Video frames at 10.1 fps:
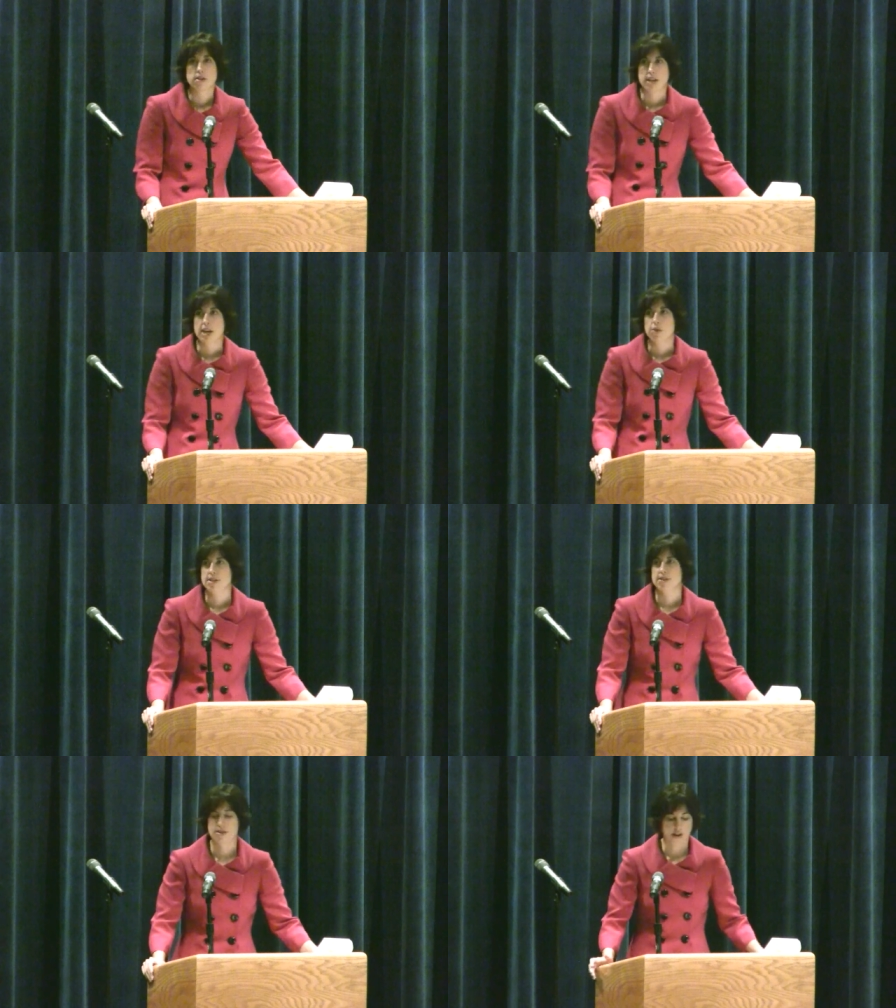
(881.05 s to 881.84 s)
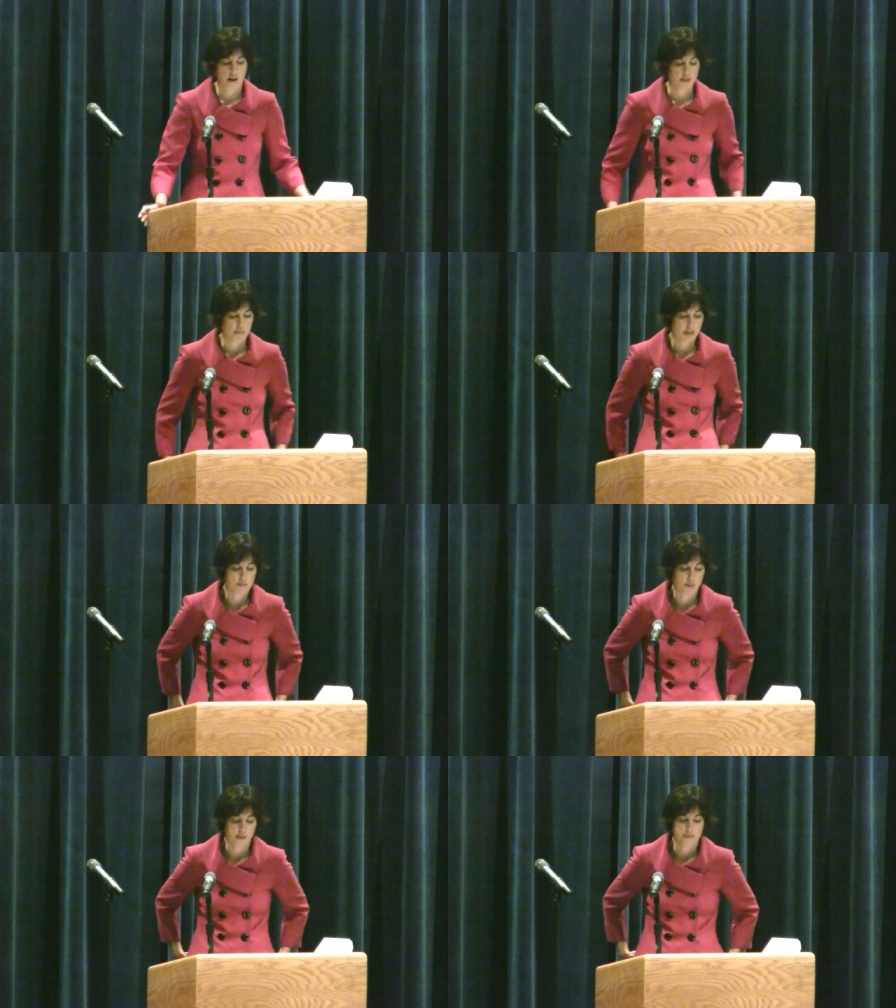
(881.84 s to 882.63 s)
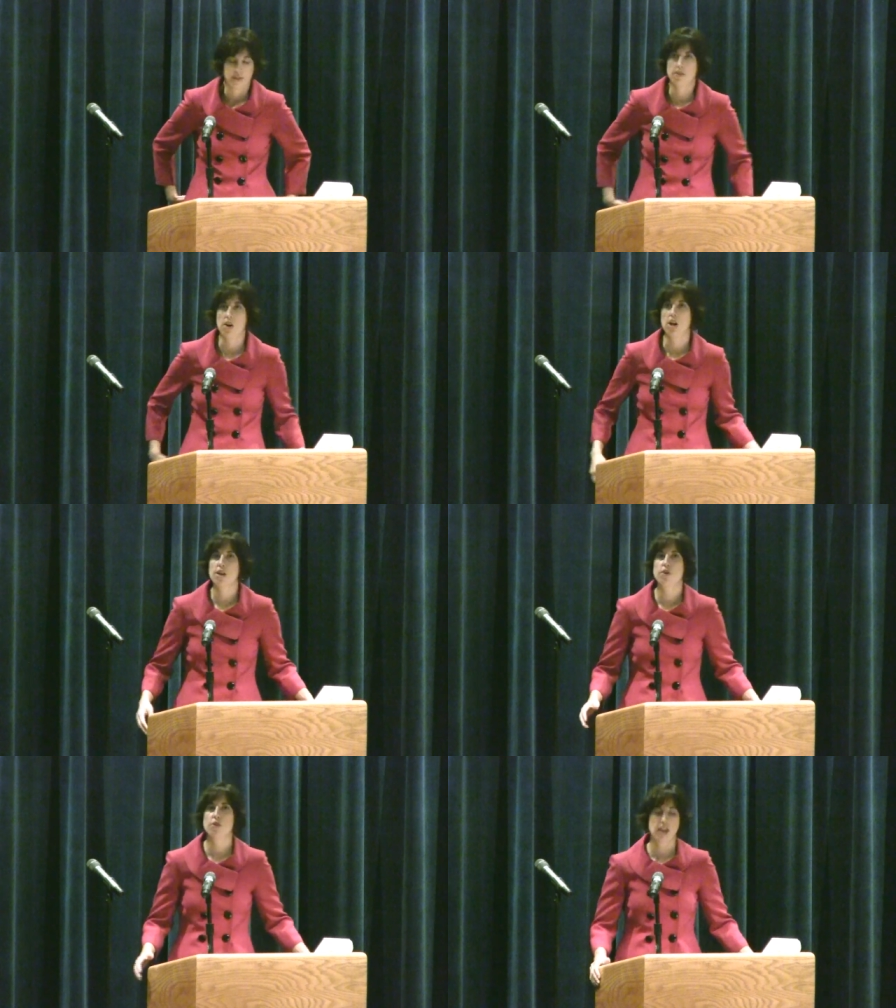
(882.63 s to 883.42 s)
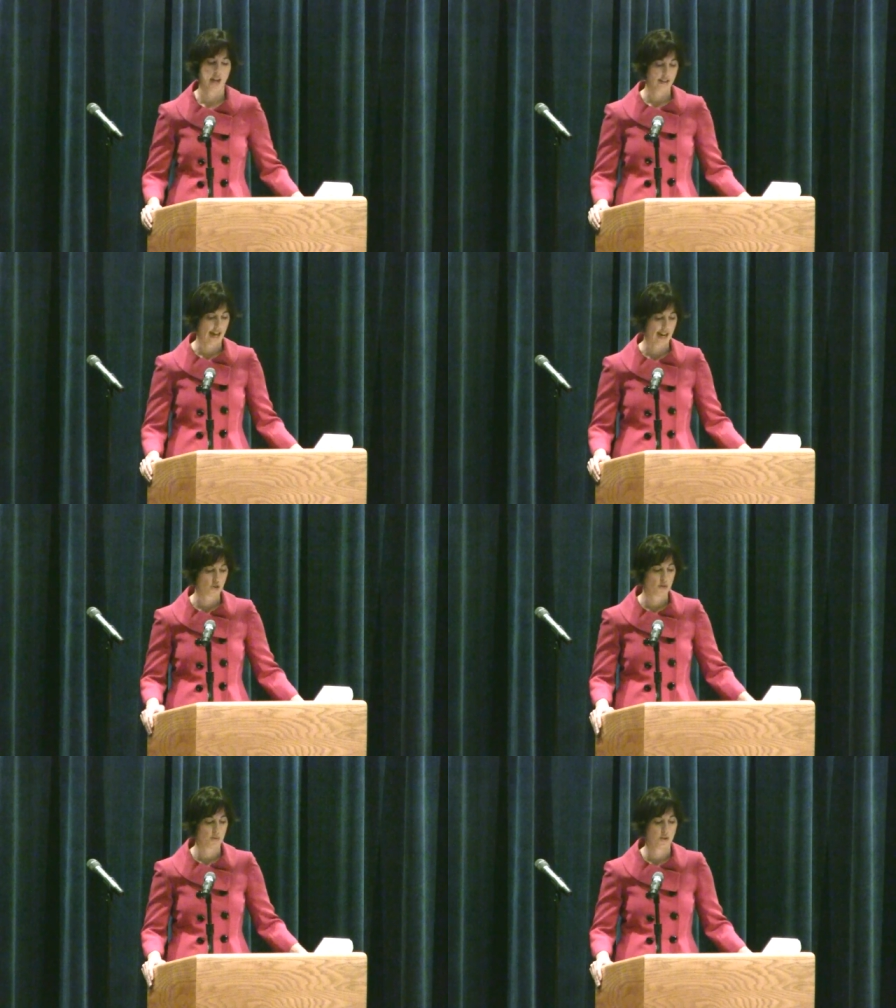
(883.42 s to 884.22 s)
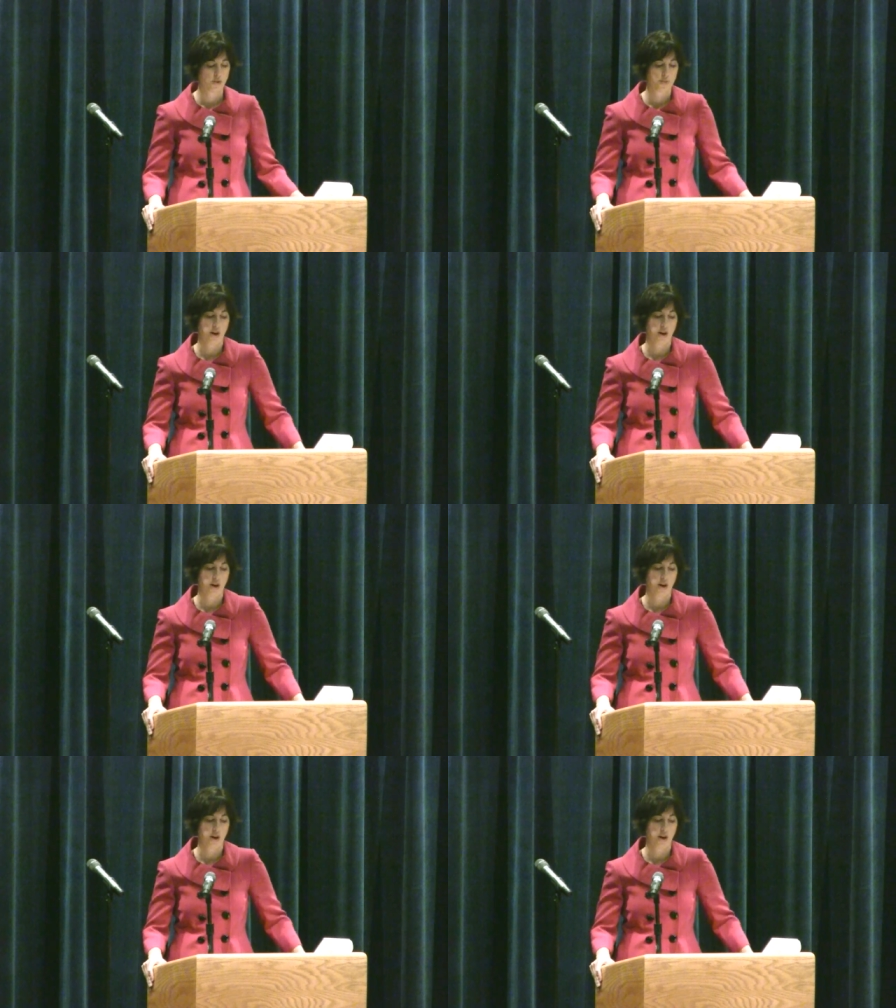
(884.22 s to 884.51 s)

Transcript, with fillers: Take risks on people. Of all of UVA's attributes,